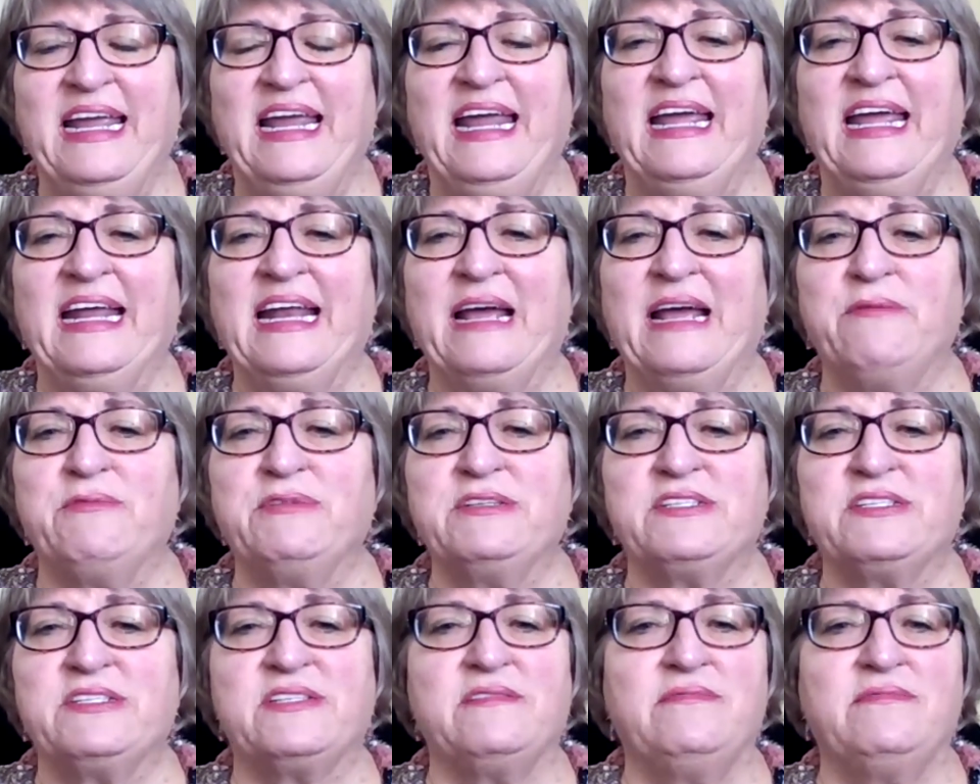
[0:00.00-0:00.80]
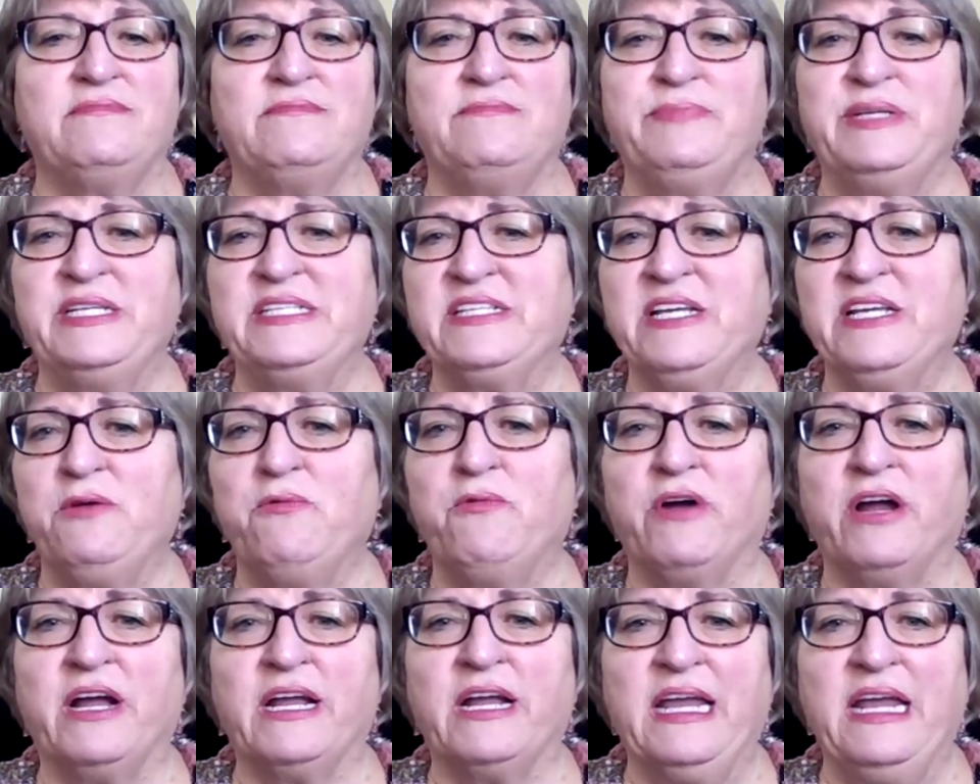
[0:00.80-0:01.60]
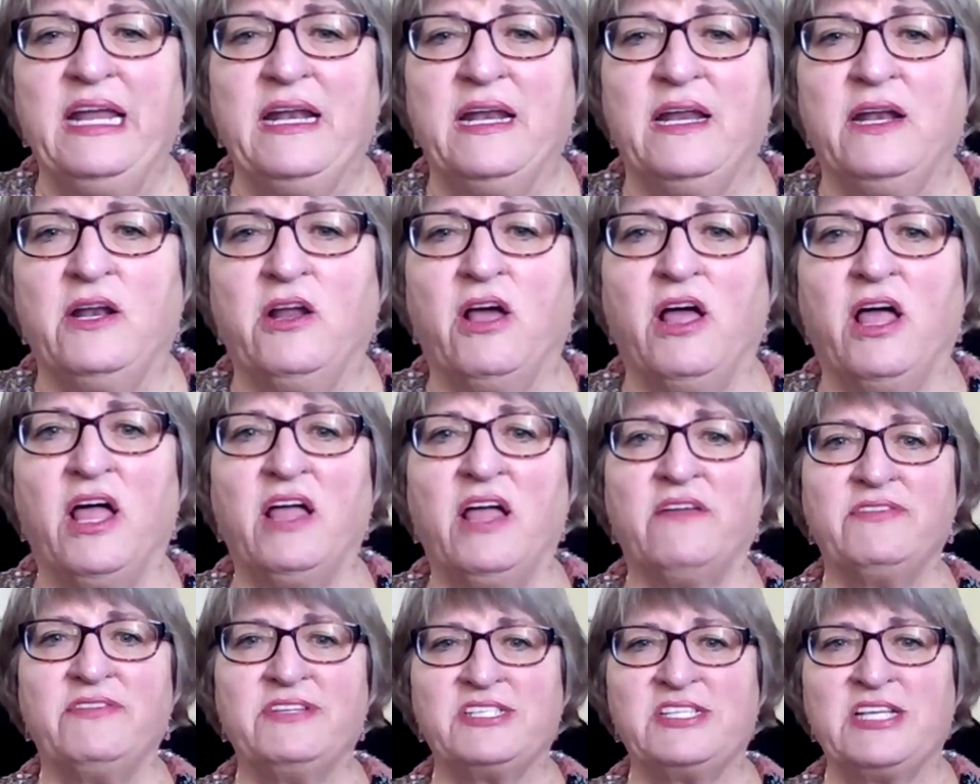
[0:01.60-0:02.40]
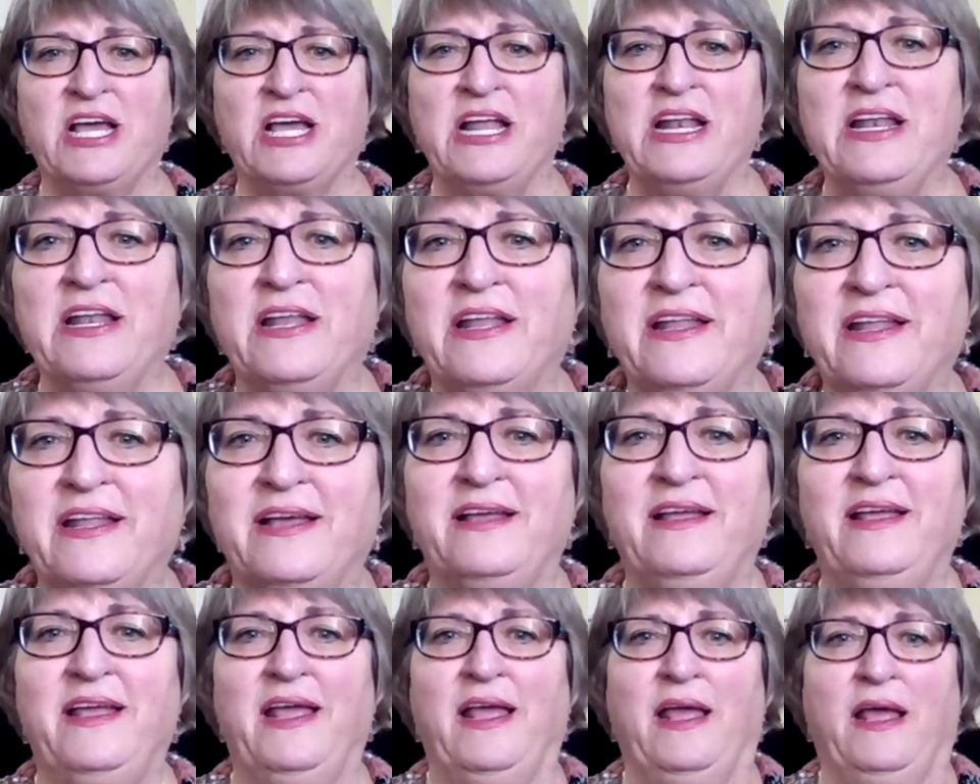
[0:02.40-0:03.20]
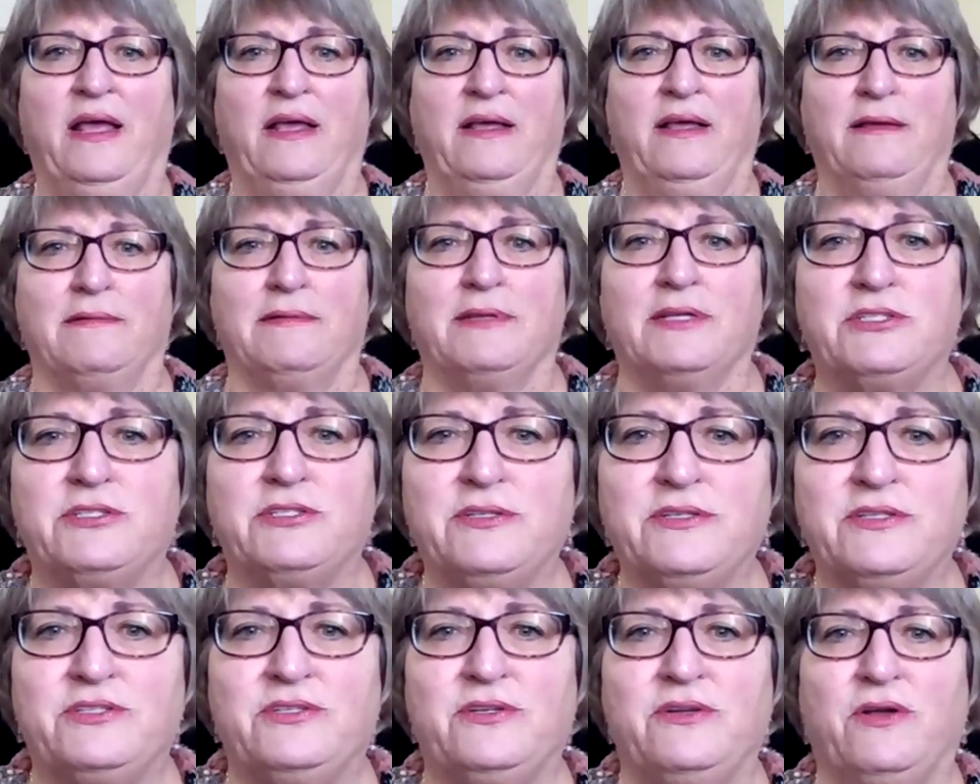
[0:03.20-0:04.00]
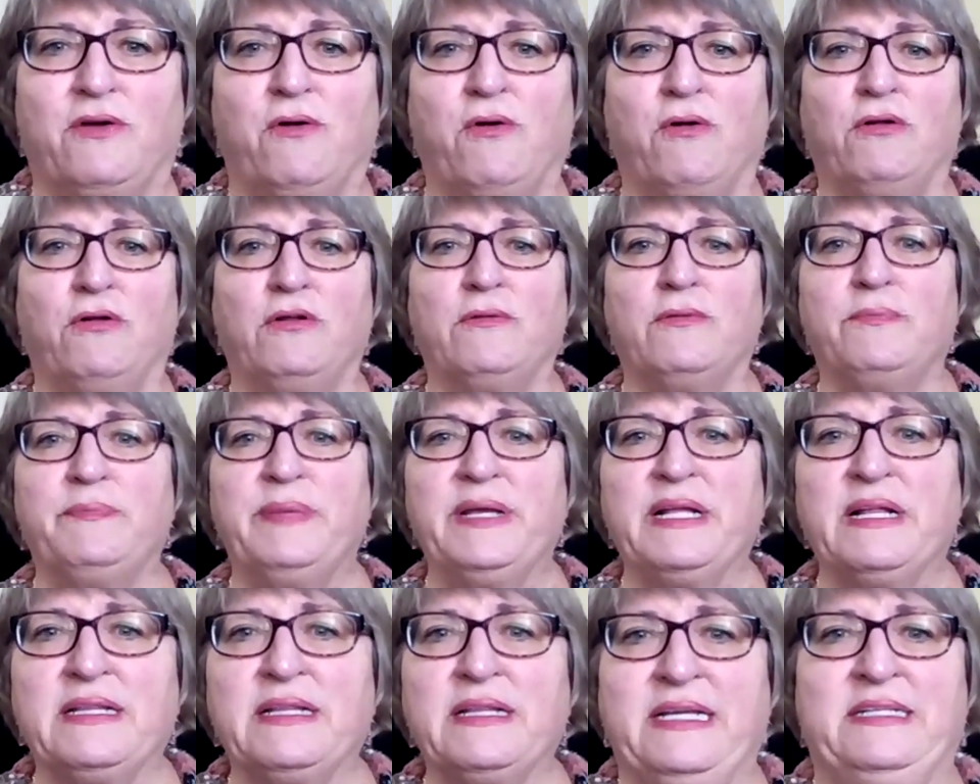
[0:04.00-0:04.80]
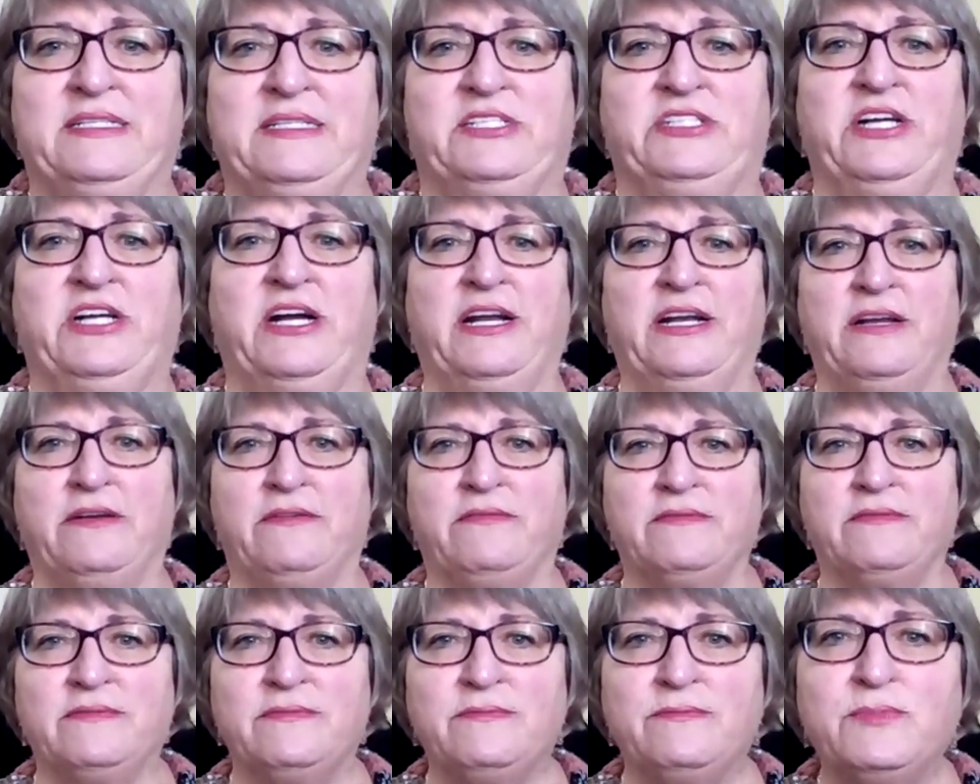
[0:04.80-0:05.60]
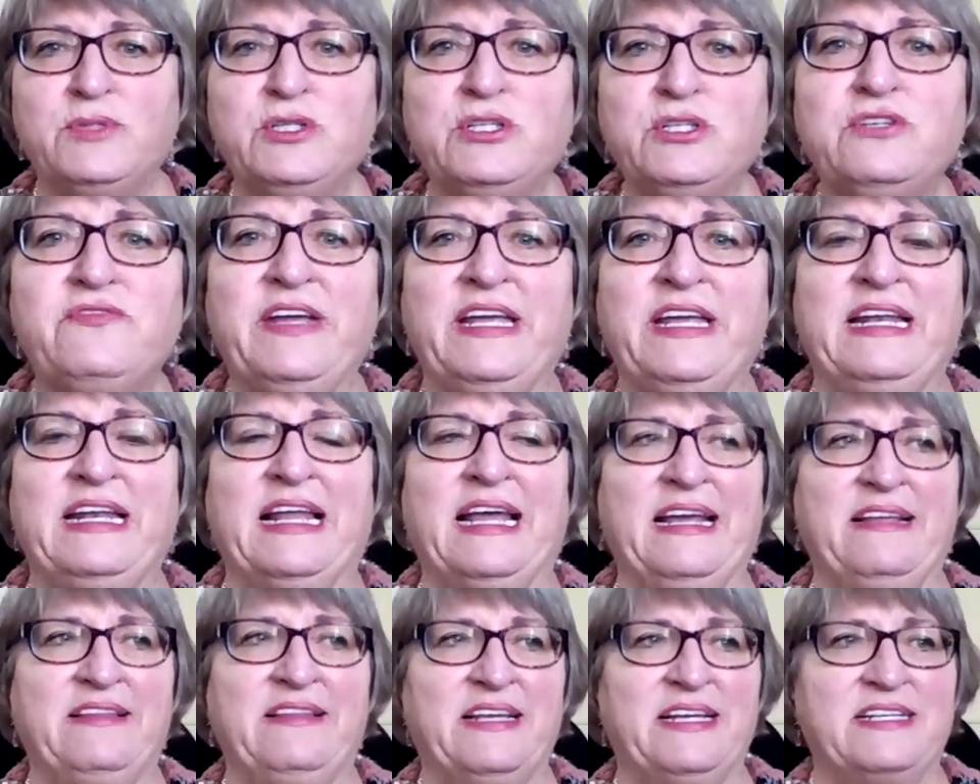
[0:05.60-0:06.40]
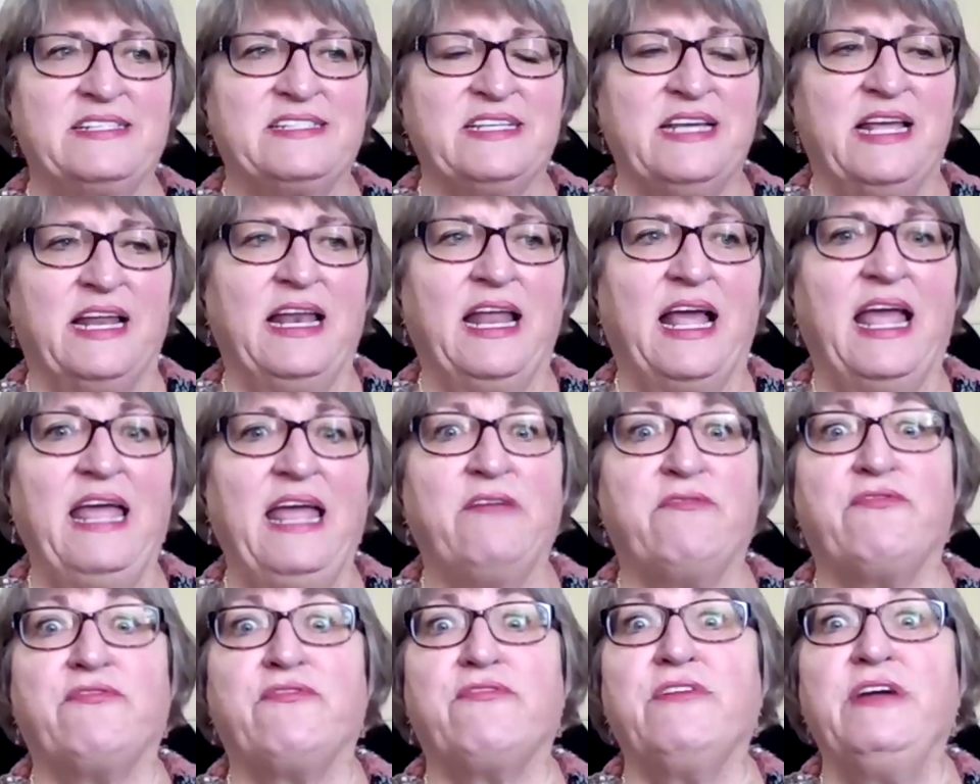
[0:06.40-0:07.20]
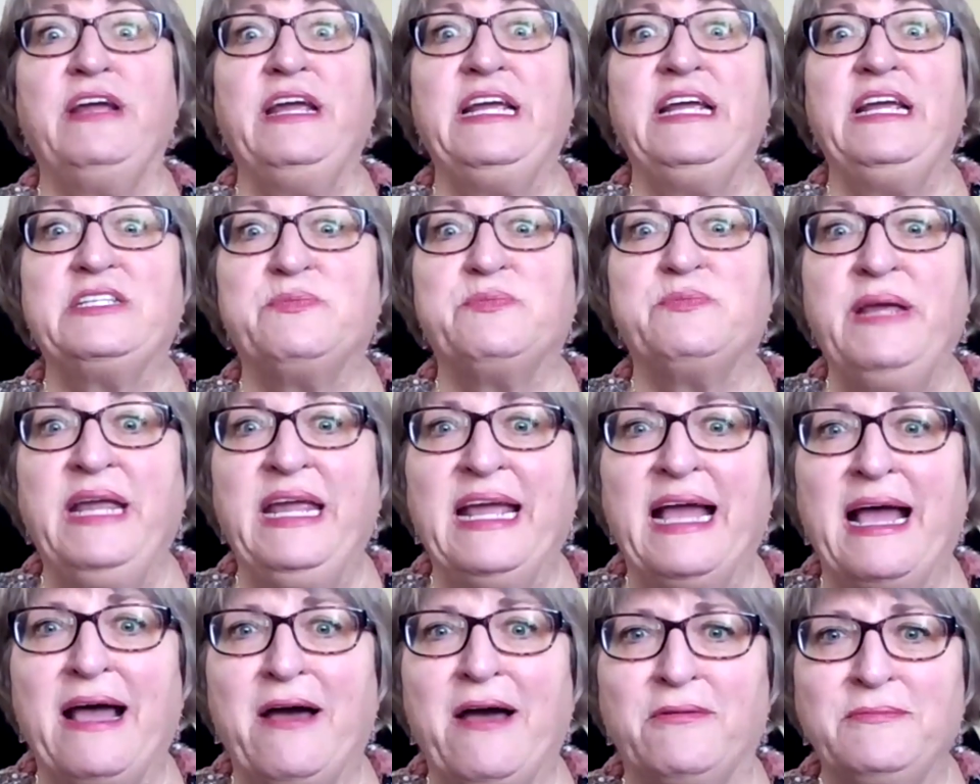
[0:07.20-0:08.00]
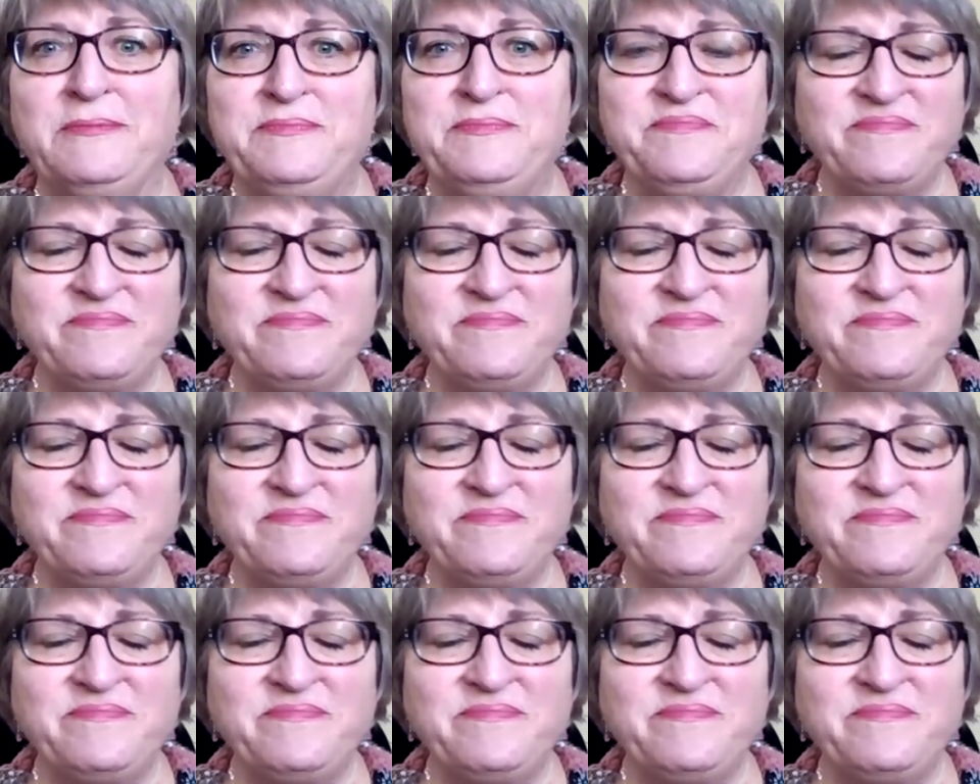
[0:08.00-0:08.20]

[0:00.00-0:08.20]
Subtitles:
and I was busy working, and all of a sudden the whole building started moving like this, and it freaked me out.